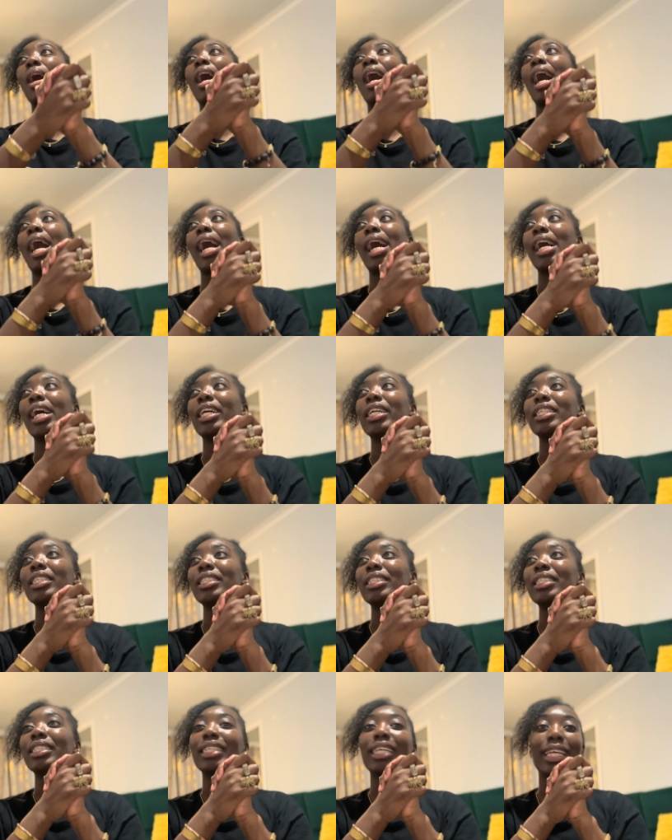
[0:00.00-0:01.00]

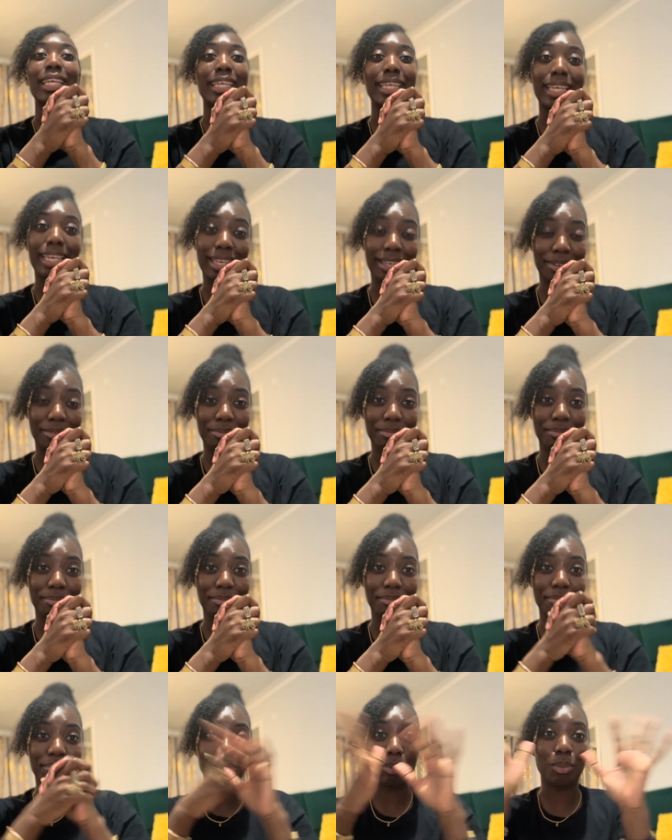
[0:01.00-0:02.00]
And yeah,
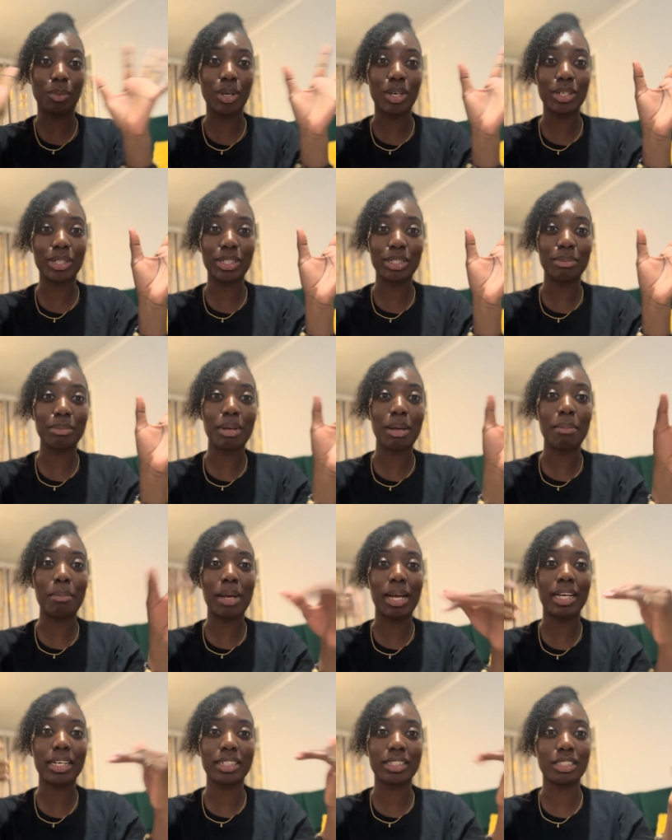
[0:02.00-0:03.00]
welcome
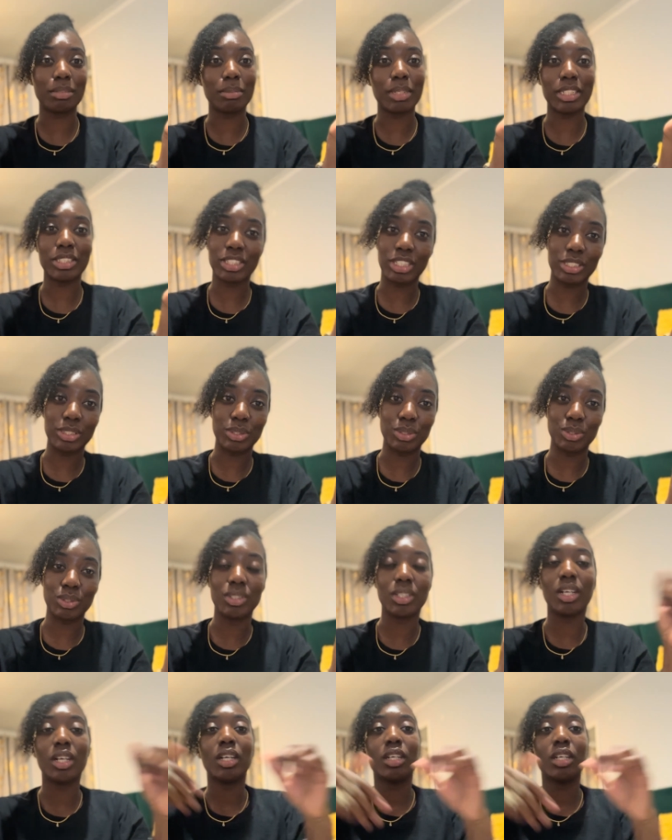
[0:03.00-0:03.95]
back to my channel.